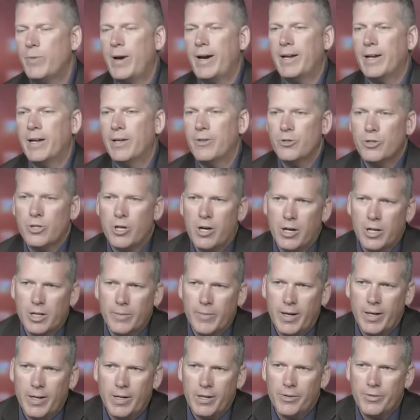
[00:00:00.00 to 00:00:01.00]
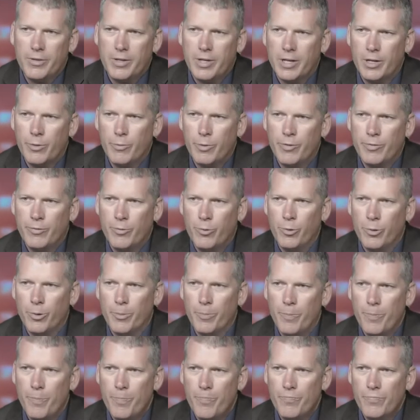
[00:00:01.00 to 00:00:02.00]
right now, they're talking about healthcare
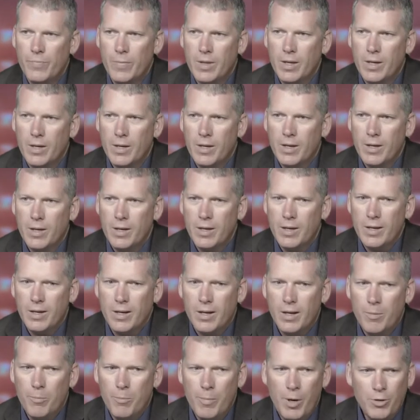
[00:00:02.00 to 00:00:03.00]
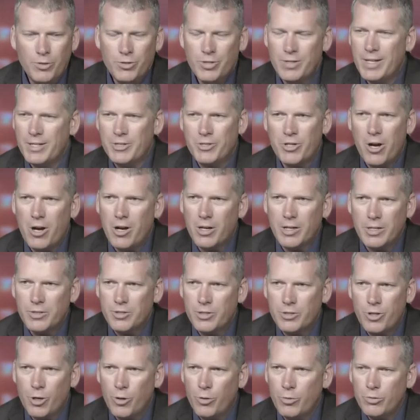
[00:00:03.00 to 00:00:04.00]
reform. Most of that talk
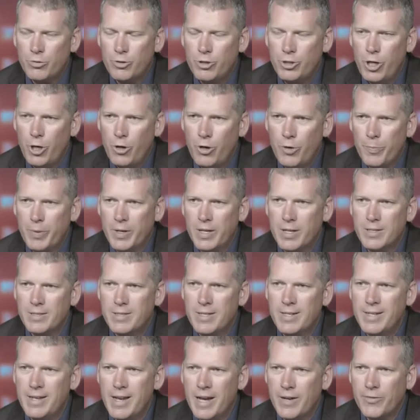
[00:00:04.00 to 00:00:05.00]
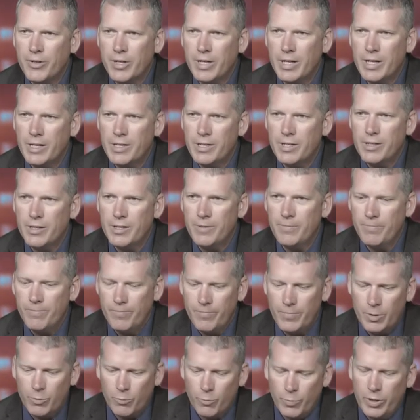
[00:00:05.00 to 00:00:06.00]
is a total joke because they never get to the
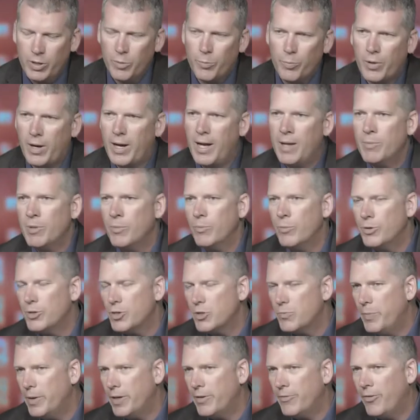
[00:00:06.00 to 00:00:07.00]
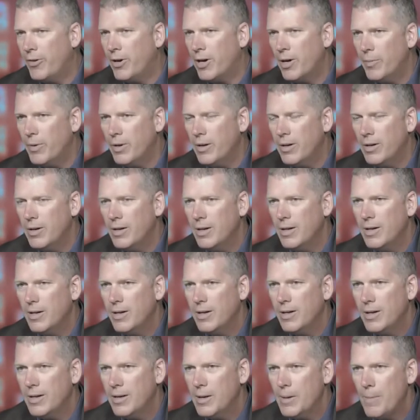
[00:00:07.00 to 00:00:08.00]
real problem, which is Big Pharma.
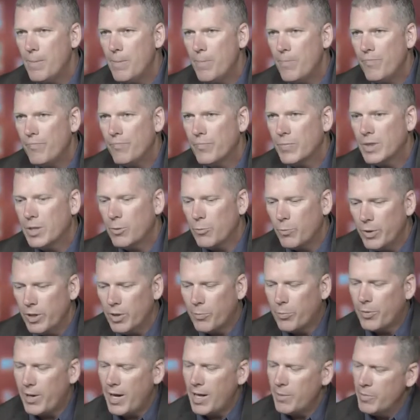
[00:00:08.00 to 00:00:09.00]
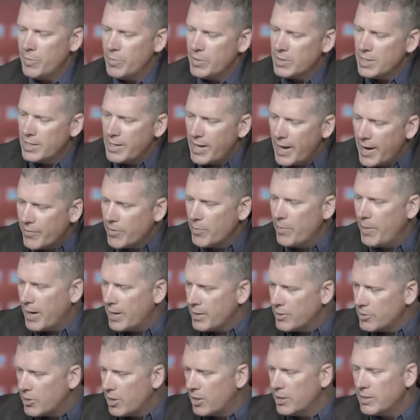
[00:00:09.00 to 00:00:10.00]
The real problem is that
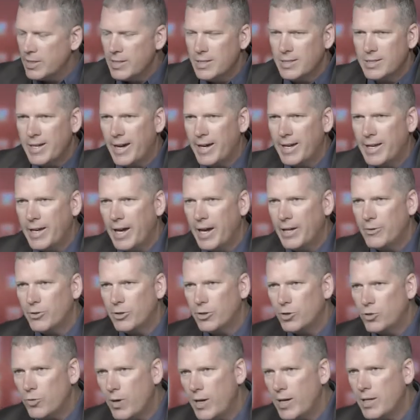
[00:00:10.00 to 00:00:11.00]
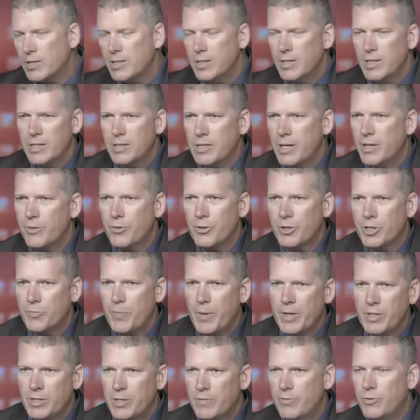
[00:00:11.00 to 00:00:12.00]
everybody's on these psychiatric drugs and these other
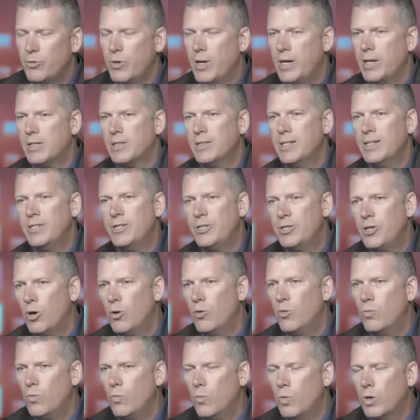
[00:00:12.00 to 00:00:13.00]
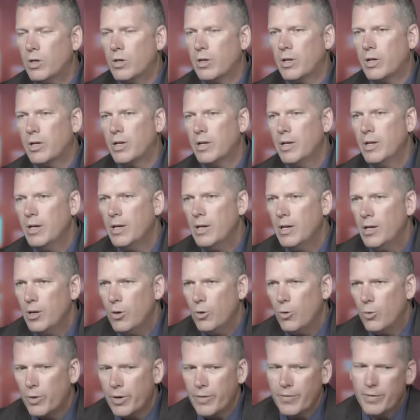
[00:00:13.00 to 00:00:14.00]
expensive drugs that don't work.
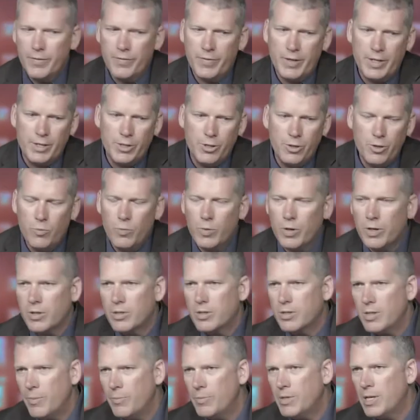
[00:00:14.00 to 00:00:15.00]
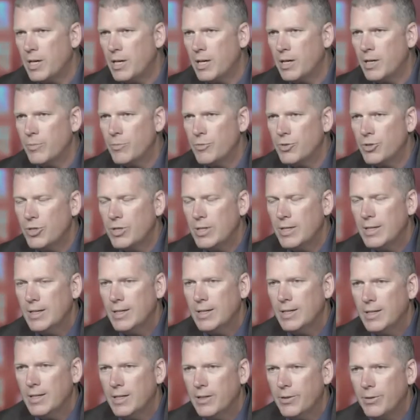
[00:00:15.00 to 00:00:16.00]
Or even if they do work sometimes,
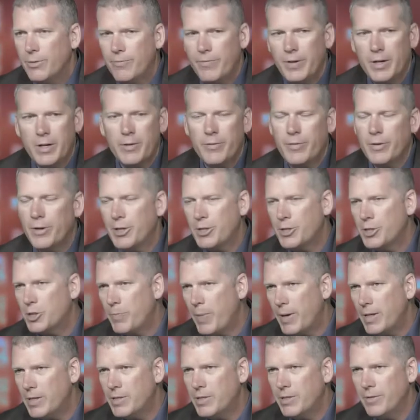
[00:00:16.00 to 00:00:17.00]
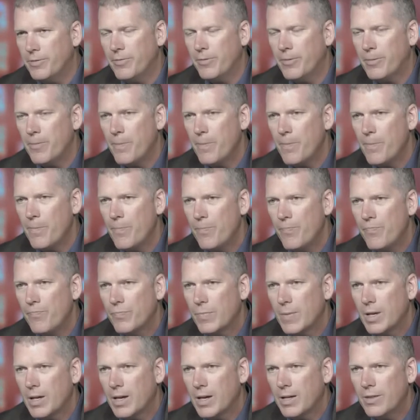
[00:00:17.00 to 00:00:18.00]
they're very, very expensive.
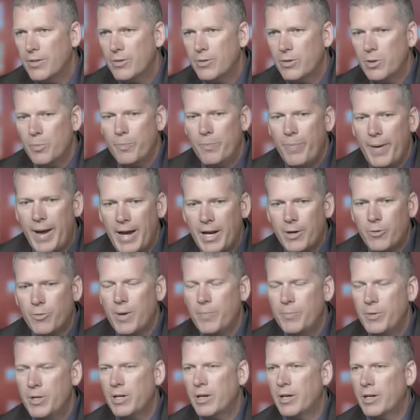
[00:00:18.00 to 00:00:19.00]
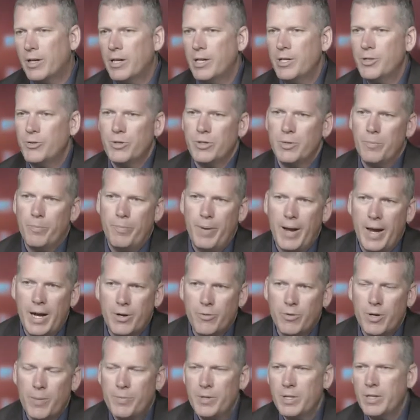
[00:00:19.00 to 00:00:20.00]
And they're bankrupting our country. They're
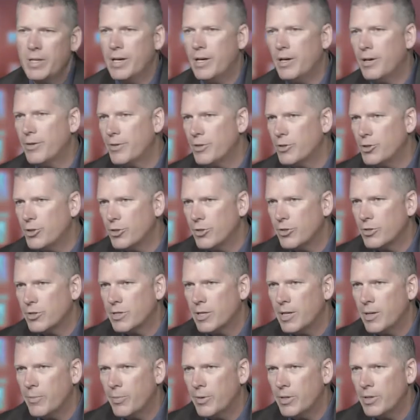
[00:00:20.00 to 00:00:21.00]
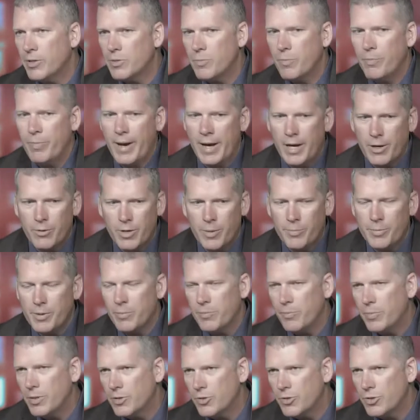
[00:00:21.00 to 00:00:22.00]
bankrupting the health insurance companies. They're
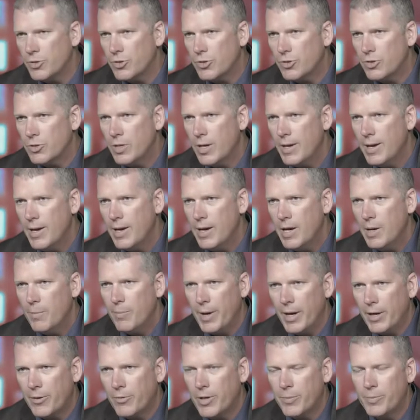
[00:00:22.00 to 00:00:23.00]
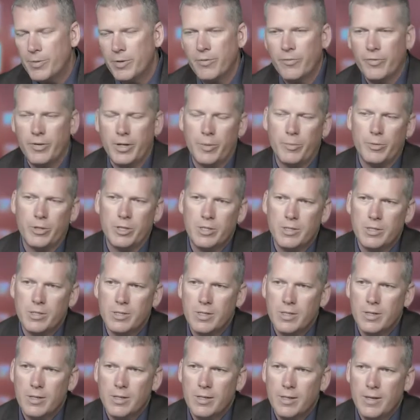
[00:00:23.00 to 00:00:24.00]
bankrupting businesses, bankrupting
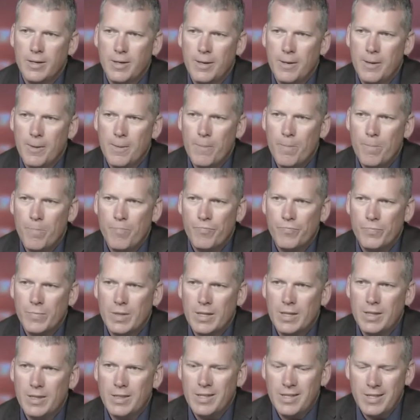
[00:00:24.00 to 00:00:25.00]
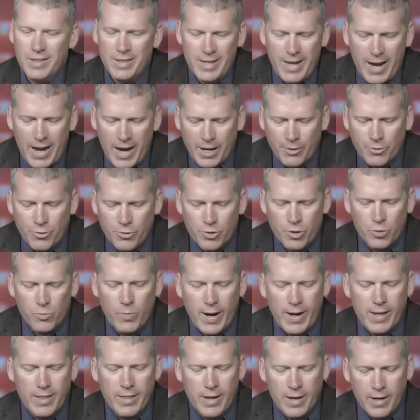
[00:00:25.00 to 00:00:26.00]
families. The answers are
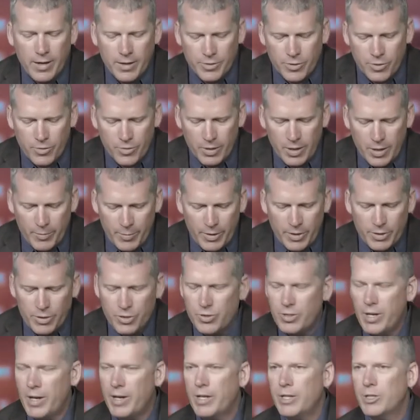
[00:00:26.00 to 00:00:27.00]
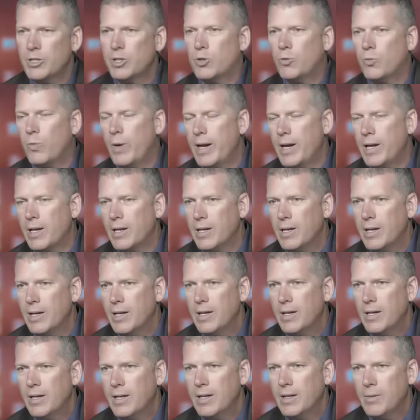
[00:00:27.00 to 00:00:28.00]
right there. So, I mean, this study is great.
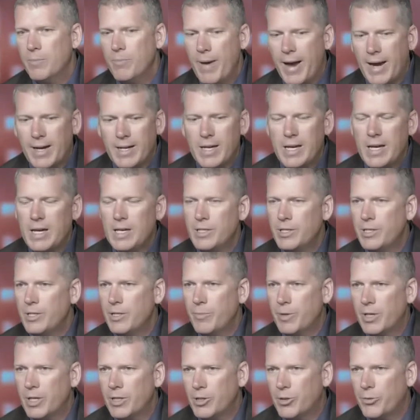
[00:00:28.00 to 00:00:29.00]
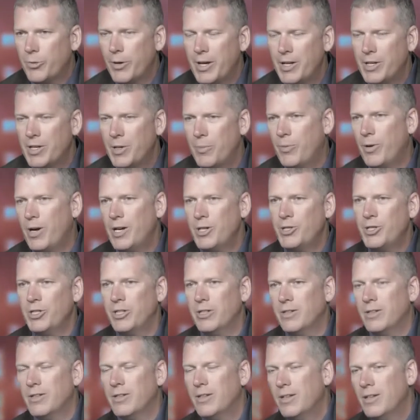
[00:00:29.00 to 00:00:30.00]
Magnesium can treat
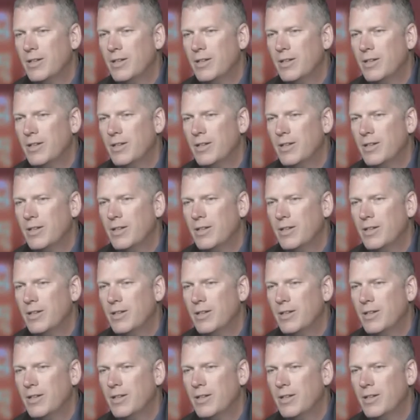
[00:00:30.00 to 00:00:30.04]
depression.